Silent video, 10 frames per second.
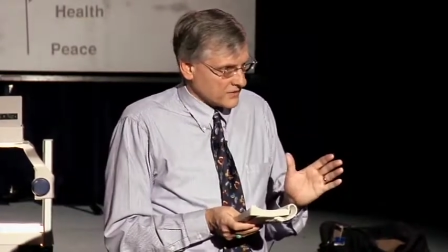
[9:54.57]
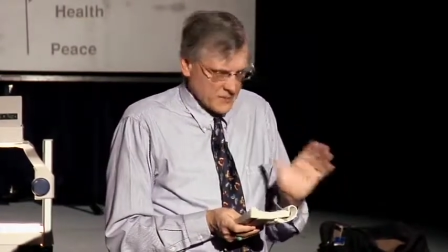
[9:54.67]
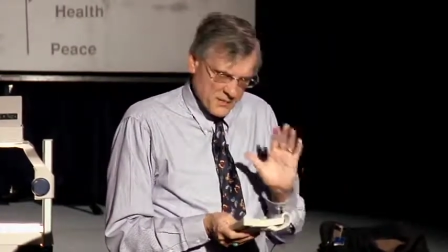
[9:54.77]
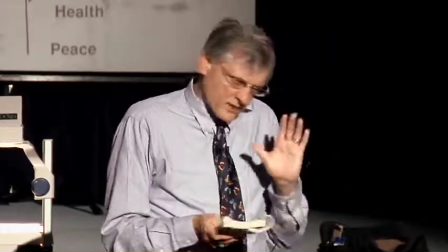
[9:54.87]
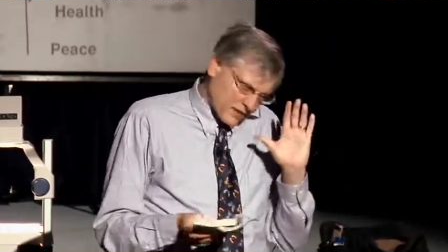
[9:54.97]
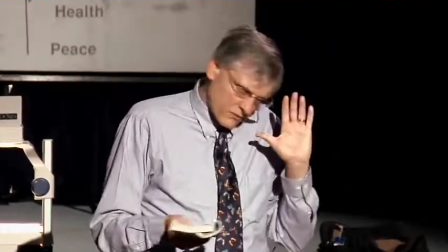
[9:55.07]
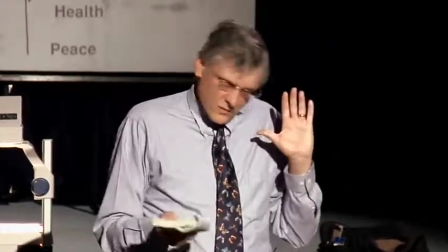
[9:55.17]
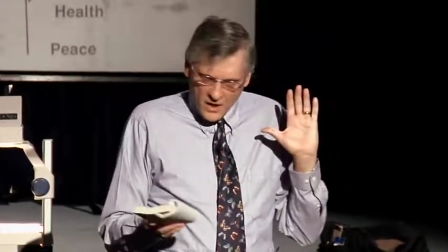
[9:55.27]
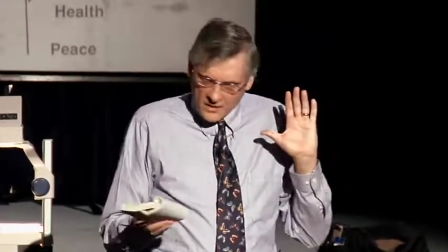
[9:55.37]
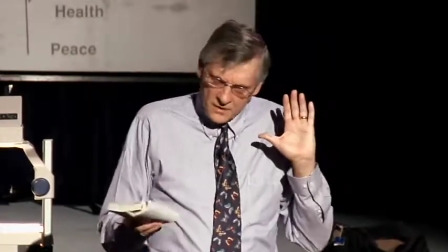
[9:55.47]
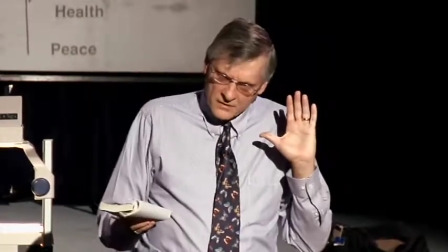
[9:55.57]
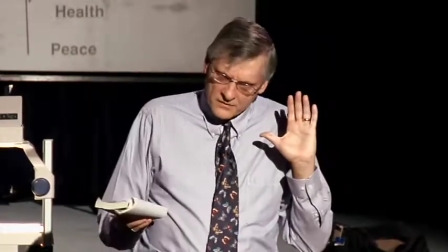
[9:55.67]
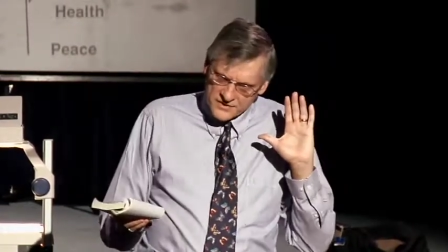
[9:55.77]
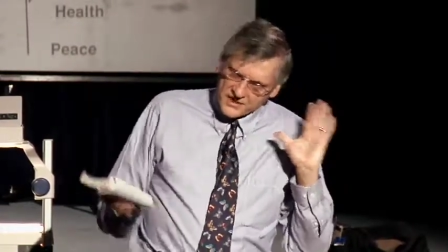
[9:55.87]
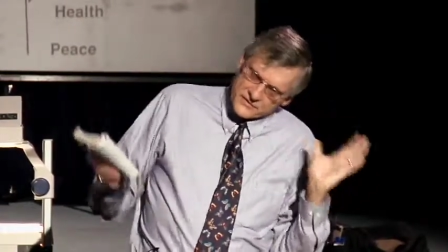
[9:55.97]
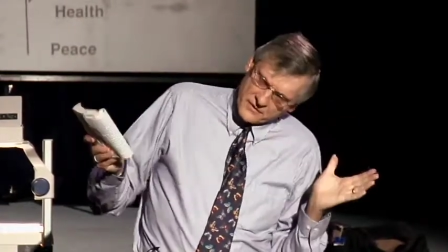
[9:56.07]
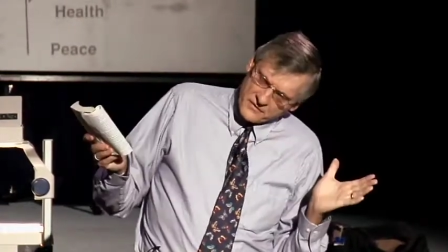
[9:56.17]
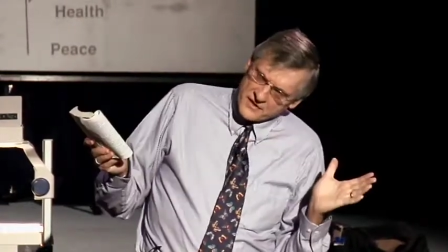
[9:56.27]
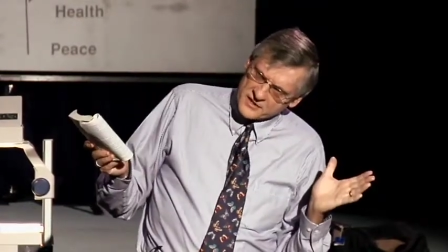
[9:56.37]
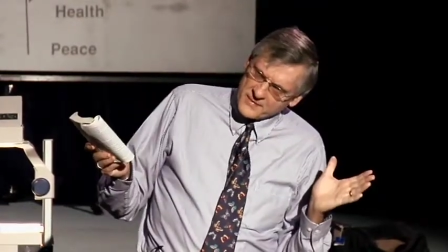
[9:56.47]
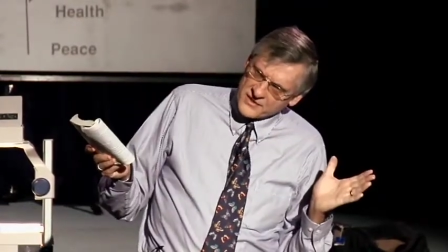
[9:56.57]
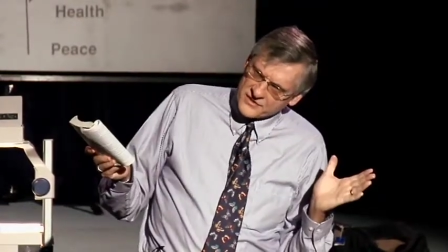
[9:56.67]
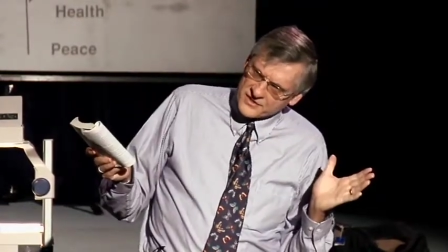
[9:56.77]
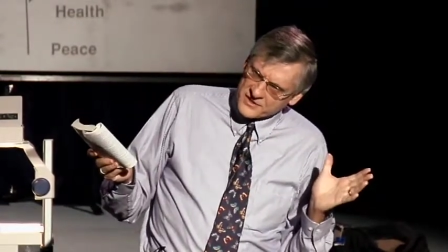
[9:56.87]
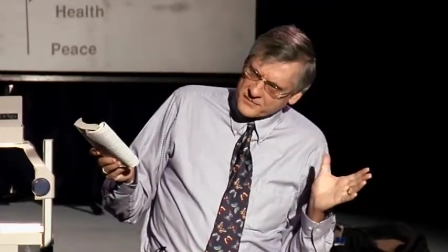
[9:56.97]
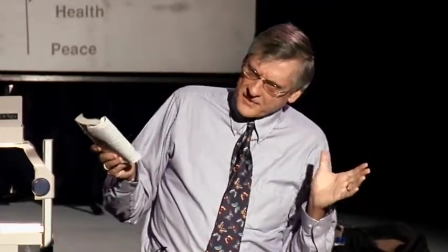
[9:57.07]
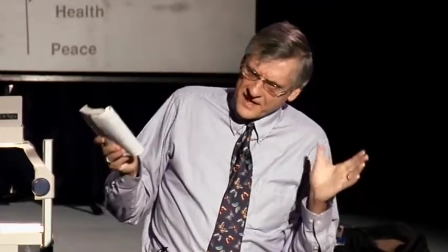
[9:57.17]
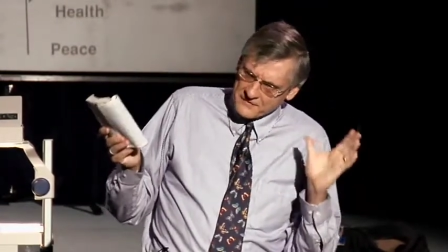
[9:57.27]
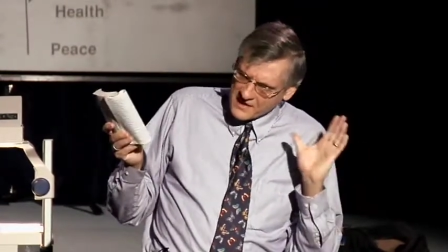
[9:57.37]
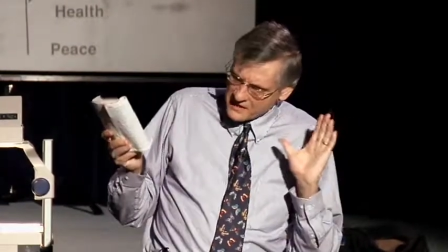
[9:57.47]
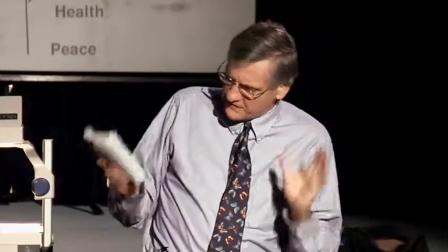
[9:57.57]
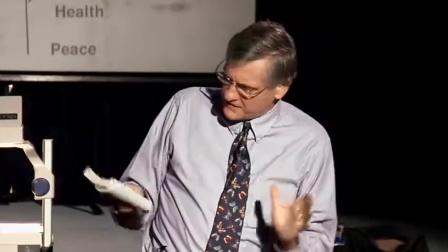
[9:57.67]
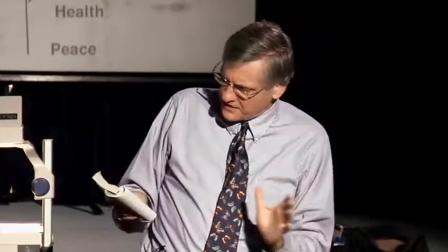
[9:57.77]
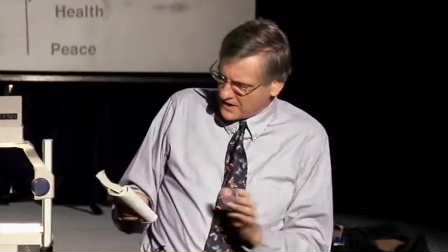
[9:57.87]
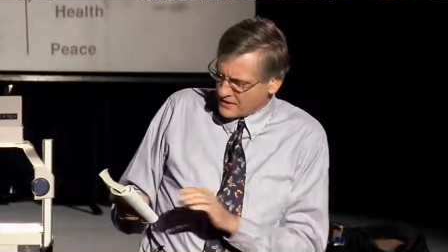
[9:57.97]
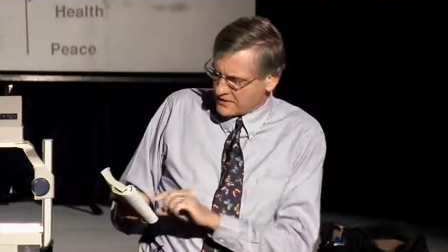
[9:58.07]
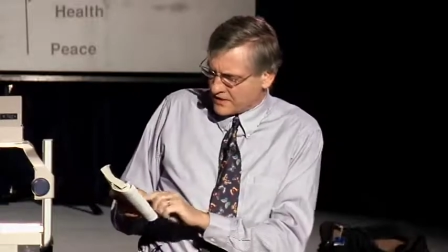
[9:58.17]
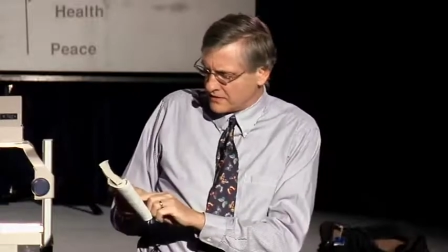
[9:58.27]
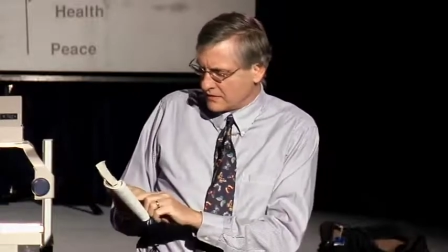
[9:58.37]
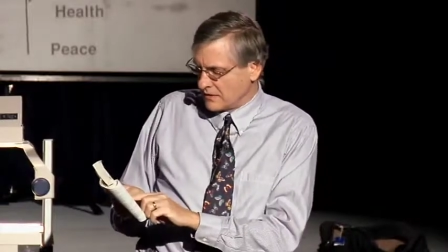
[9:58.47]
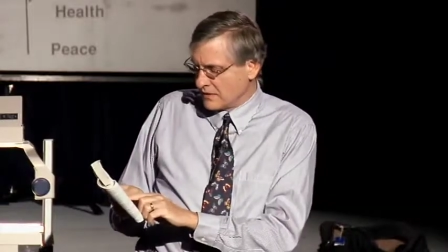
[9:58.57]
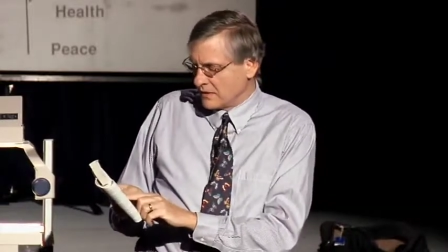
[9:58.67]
So people are, are, are seeing certain things about Jesus, but they haven't got them figured out yet.